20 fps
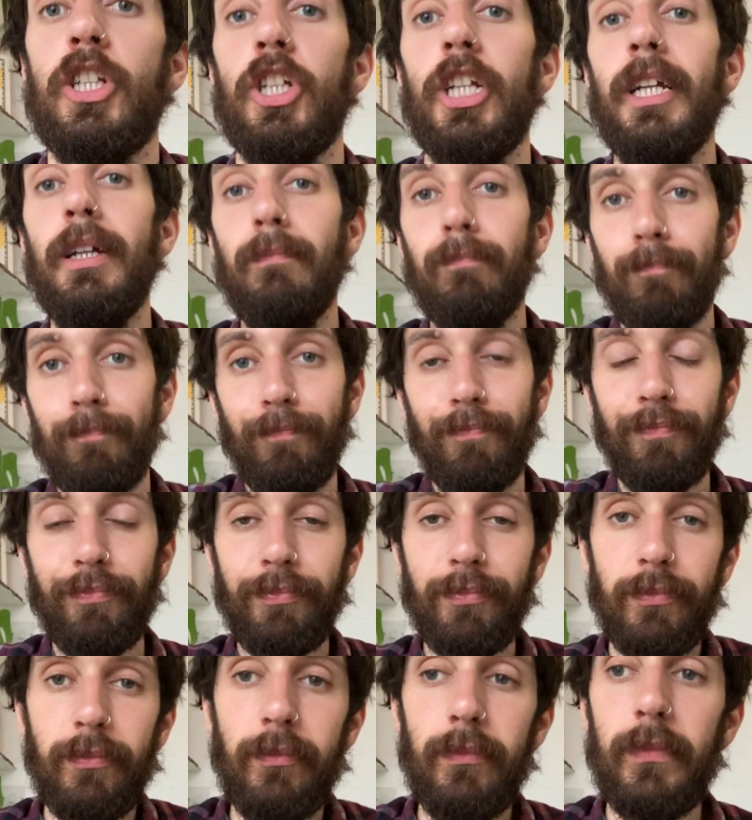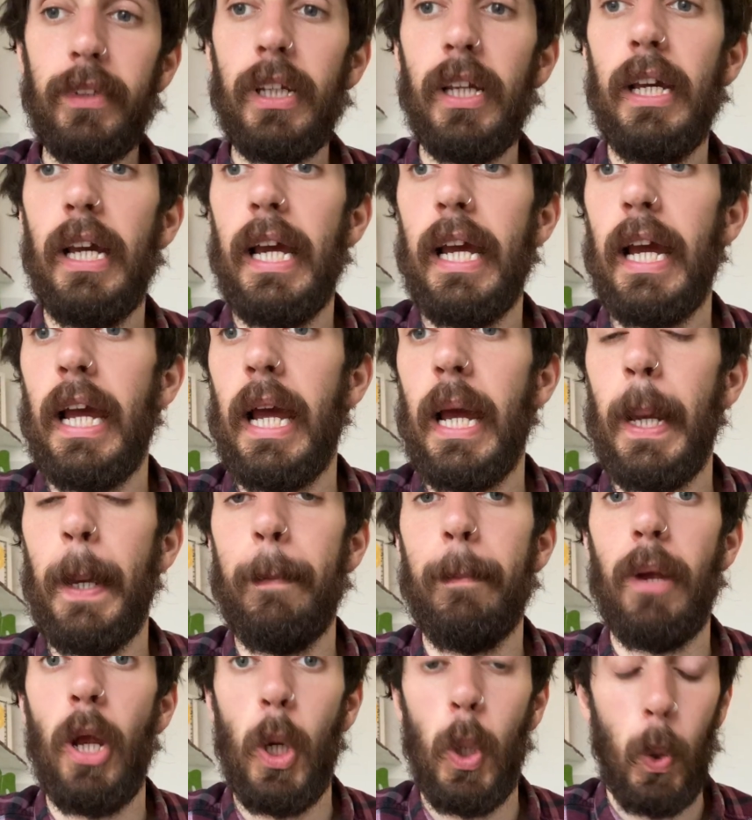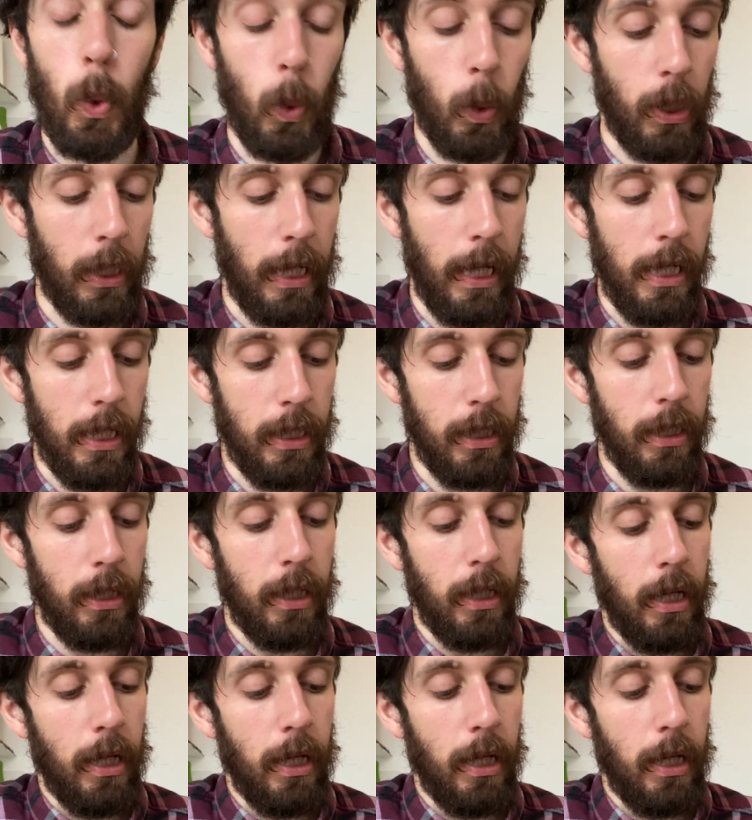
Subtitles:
G. Okay.